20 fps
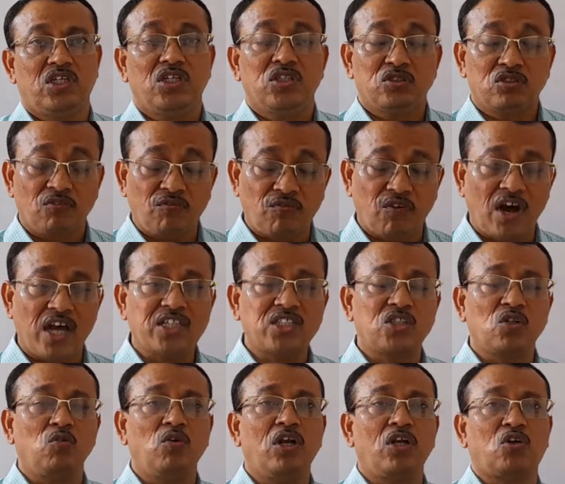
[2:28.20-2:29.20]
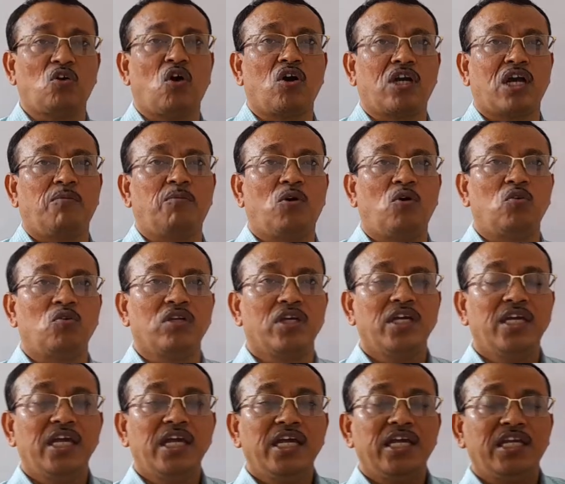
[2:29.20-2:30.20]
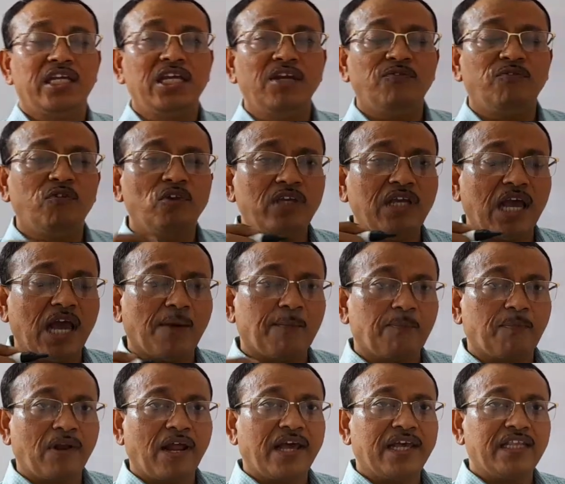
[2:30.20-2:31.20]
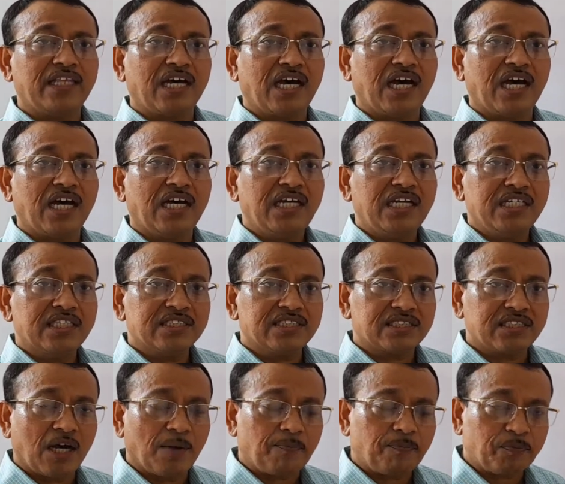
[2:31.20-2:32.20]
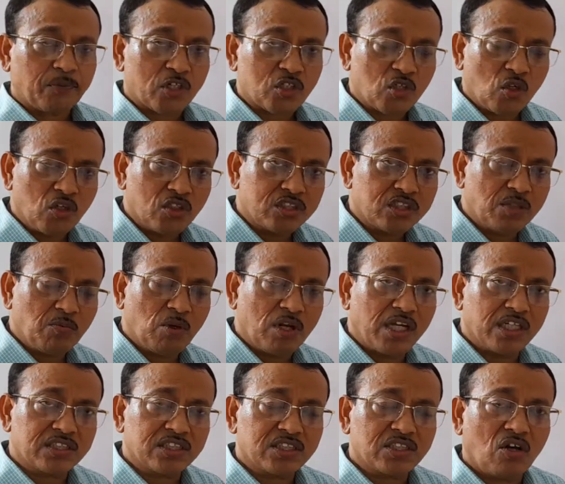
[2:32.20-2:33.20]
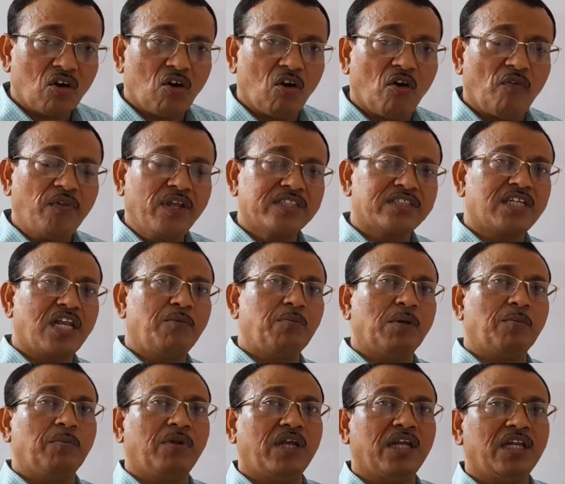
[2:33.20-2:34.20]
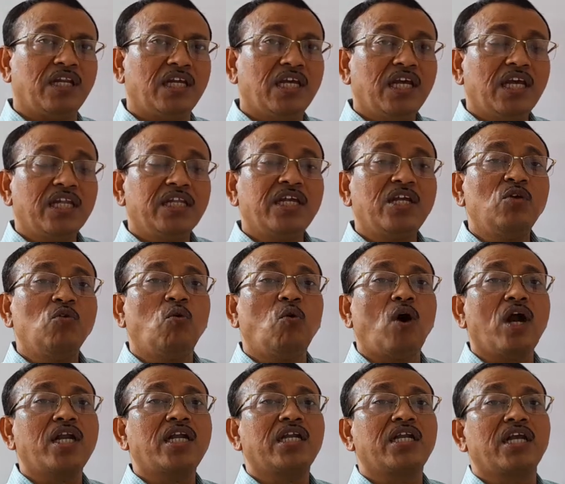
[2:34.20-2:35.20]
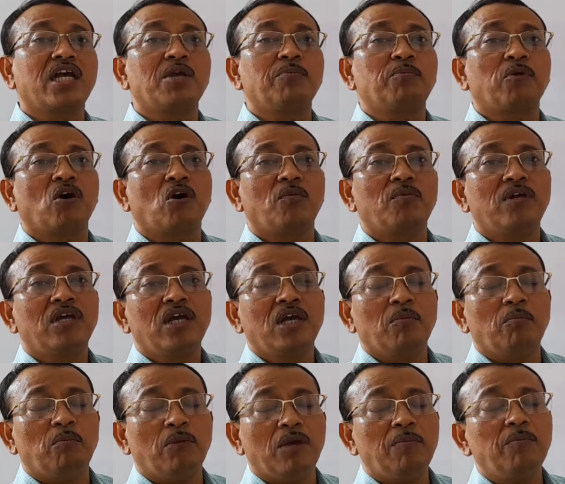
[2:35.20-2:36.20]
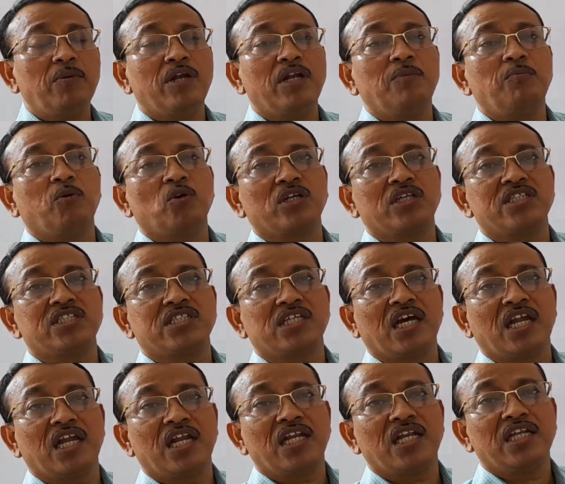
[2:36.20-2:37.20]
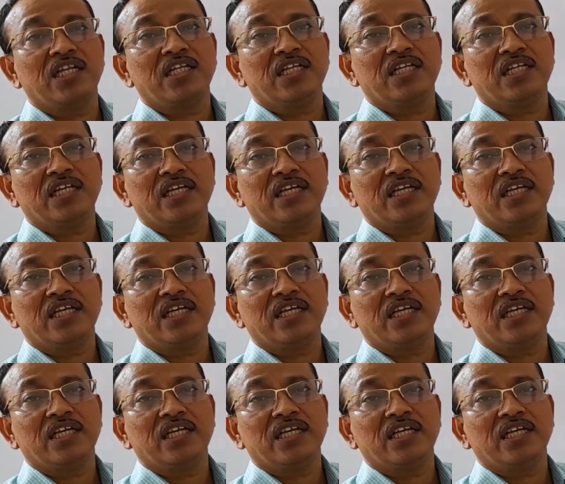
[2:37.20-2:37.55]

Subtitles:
So first we'll talk about if we apply the subthreshold stimulus on the cell membrane, then what type of membrane potential